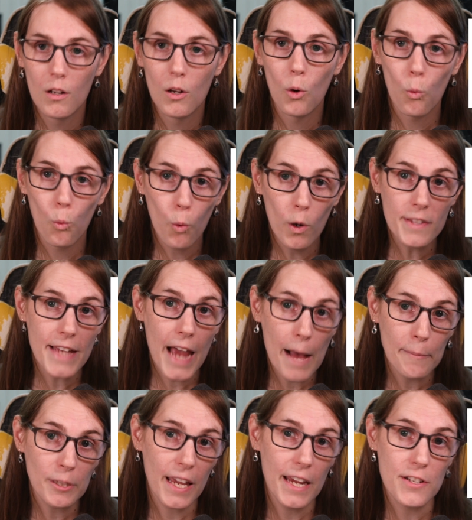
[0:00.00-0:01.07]
Once
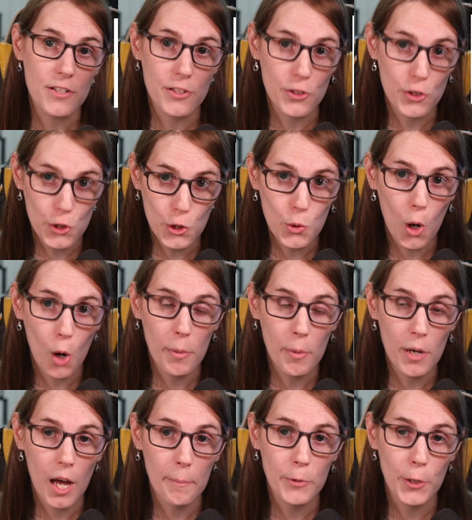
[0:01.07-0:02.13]
applications do open up,
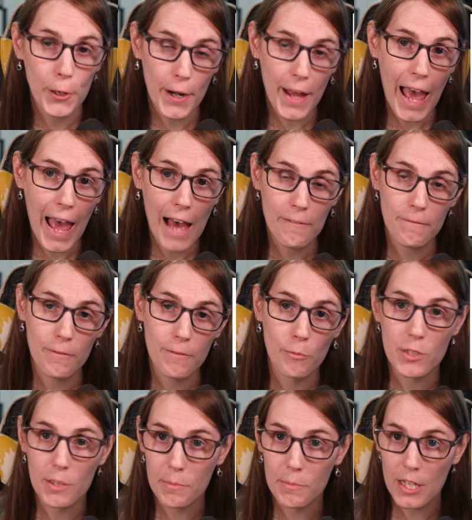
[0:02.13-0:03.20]
you're going to have from
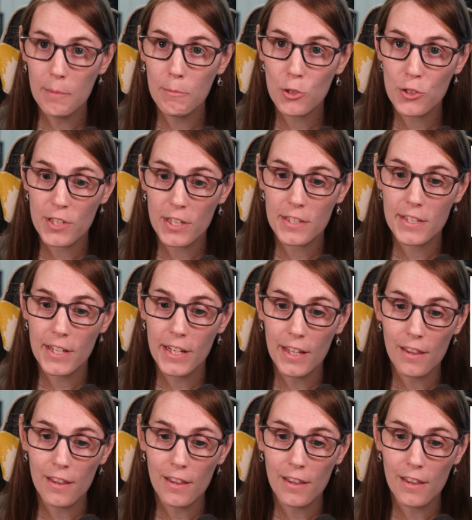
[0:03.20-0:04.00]
September 16th